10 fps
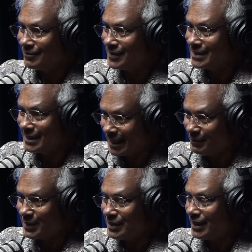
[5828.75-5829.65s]
First they
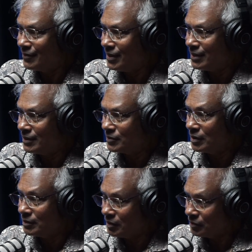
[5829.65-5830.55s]
came in, they agreed. So
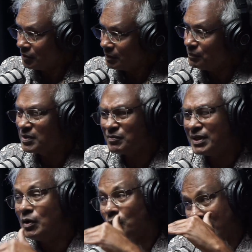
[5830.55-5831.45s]
it's
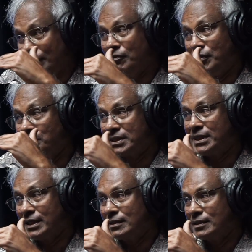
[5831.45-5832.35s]
very low rate, 15%.